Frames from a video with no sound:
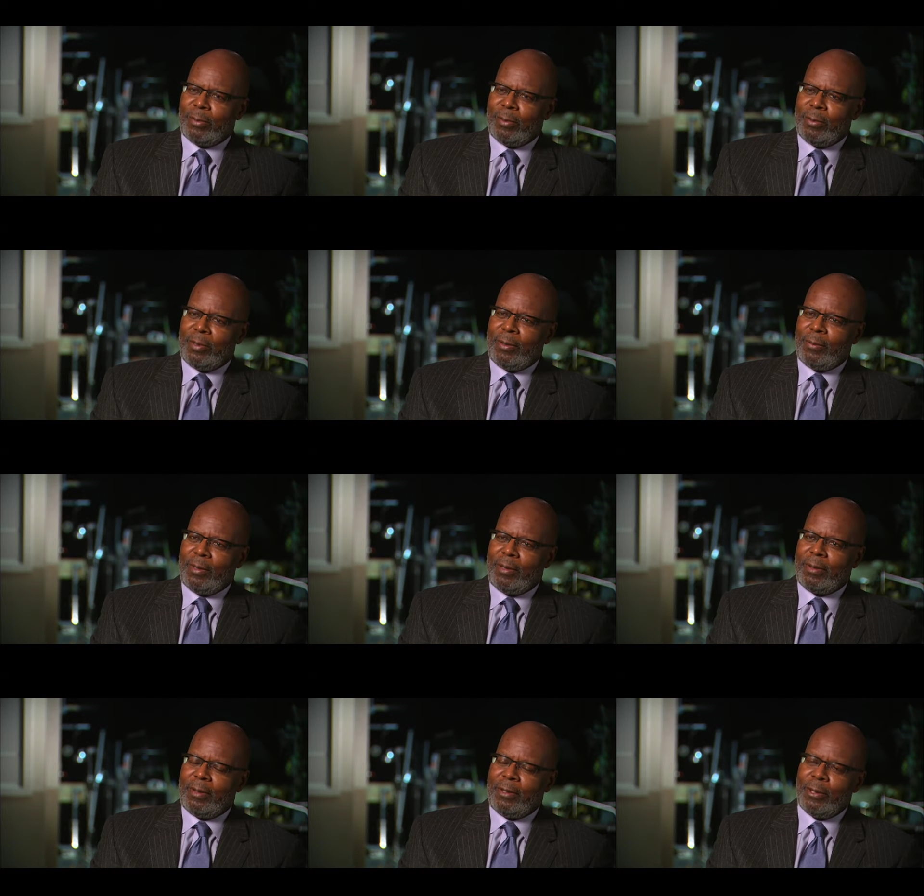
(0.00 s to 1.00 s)
I mean, we, we
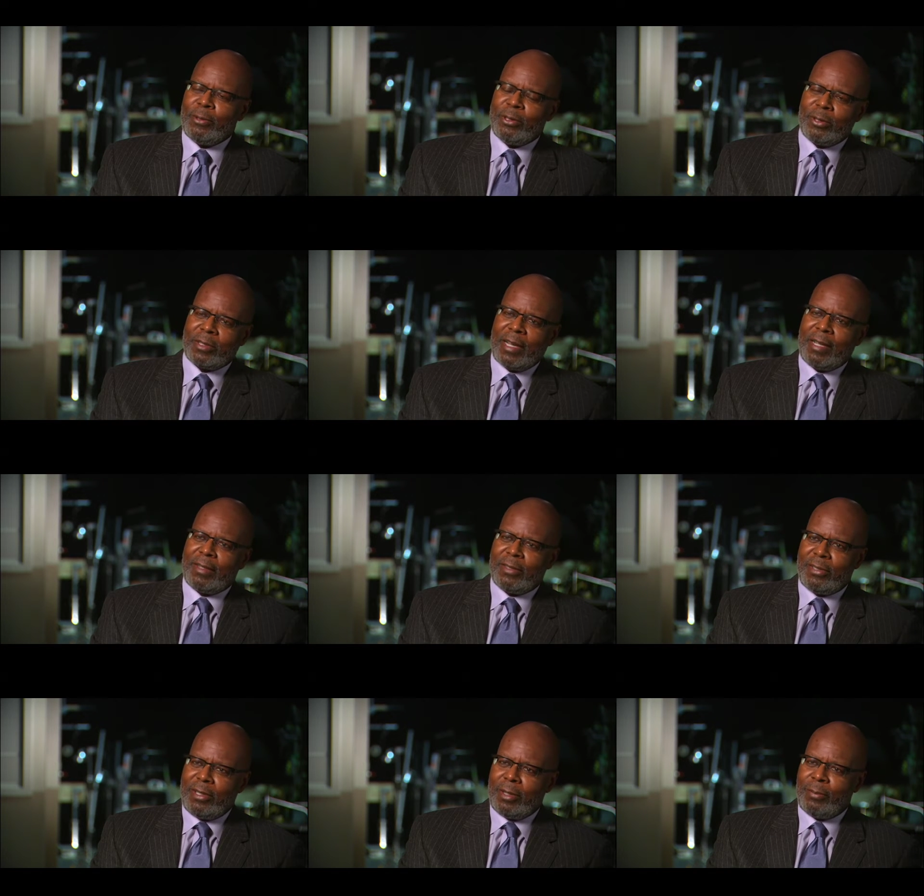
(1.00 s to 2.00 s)
know Jill Scott, the
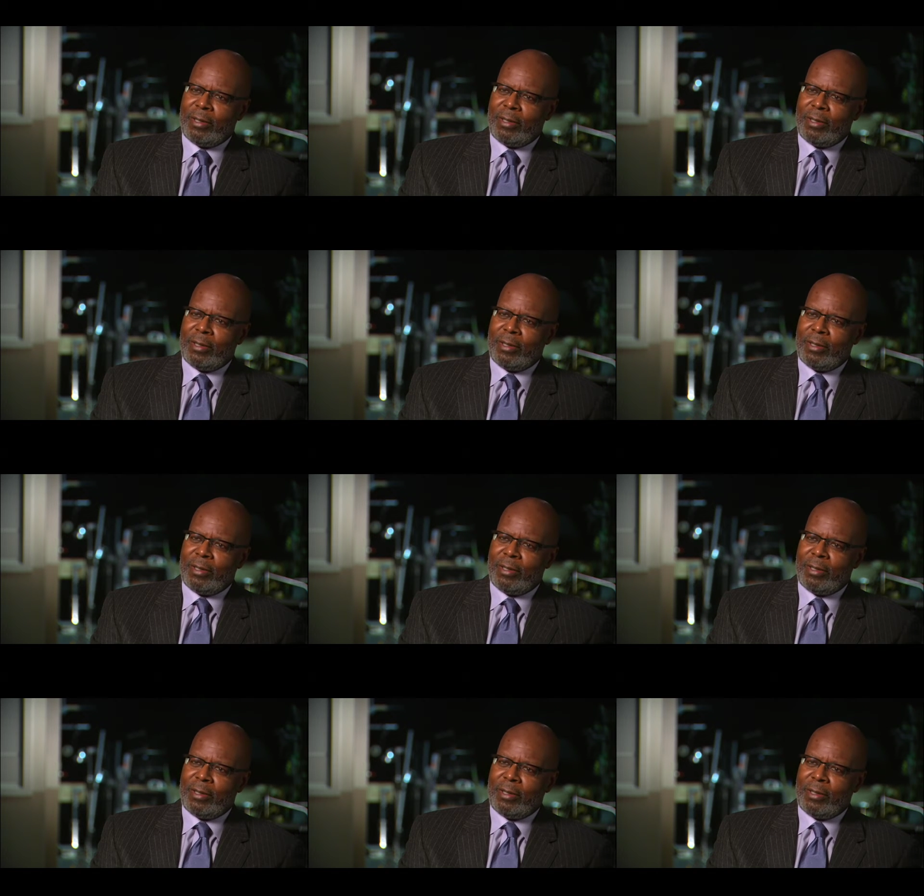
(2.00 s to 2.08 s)
singer,